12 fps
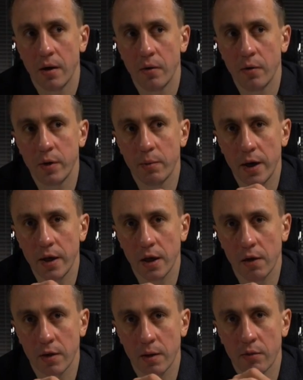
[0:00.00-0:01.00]
We might
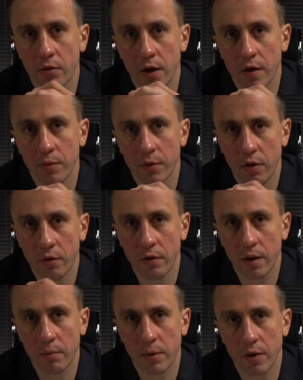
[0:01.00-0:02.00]
have some grants
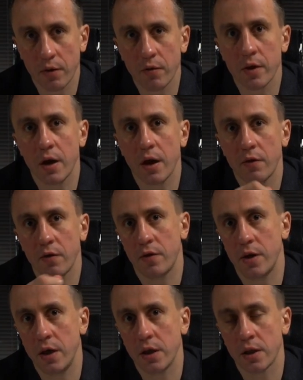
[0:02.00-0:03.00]
program, but through the
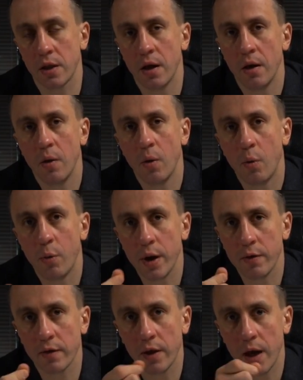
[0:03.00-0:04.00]
association.
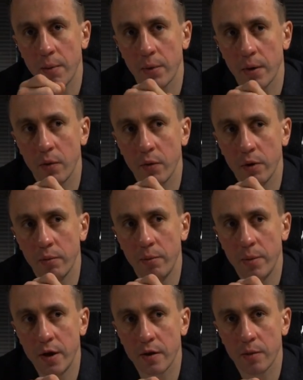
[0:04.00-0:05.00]
Waves Lab will
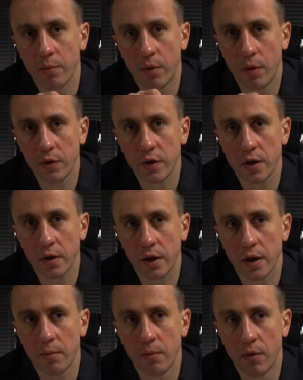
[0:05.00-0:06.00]
be supporting
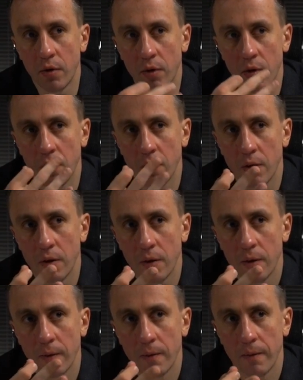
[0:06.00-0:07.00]
like more,
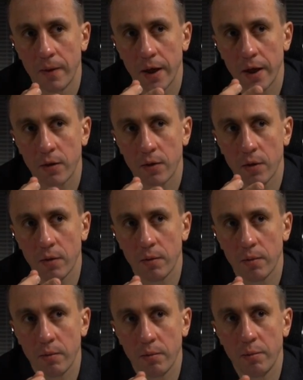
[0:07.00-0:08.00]
like
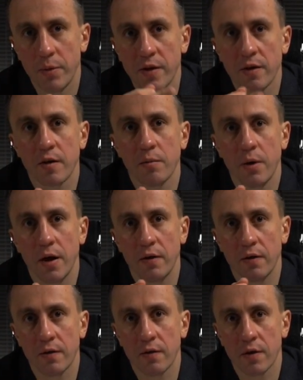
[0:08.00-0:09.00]

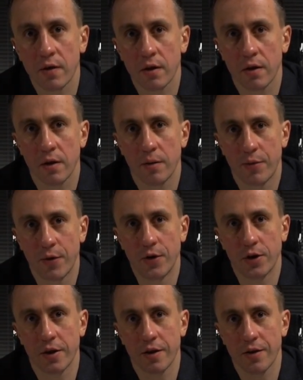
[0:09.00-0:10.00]
business-minded projects.